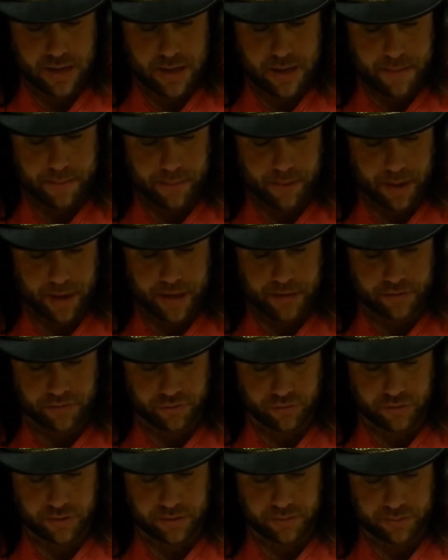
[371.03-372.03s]
But I
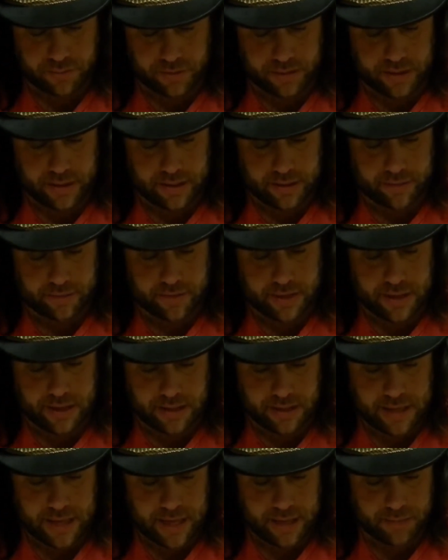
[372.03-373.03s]
truly believe that
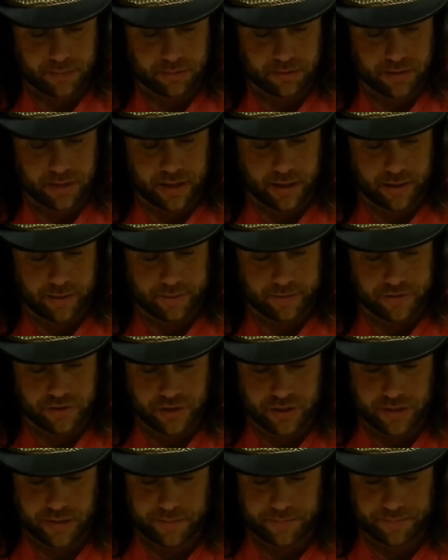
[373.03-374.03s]
cable
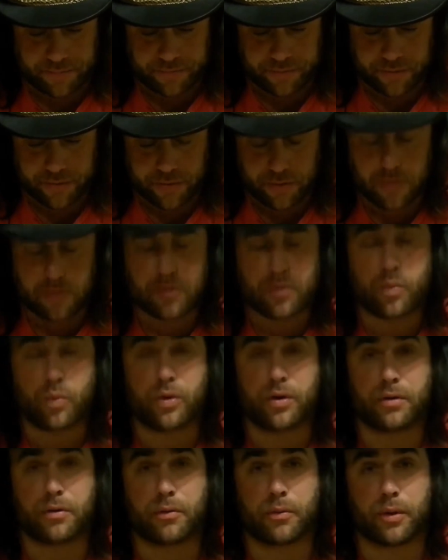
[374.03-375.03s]
television,
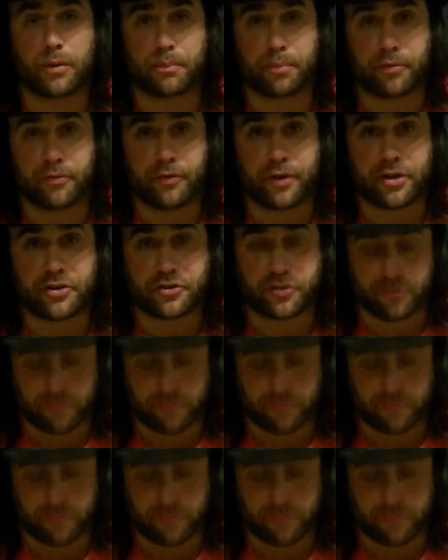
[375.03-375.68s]
with professional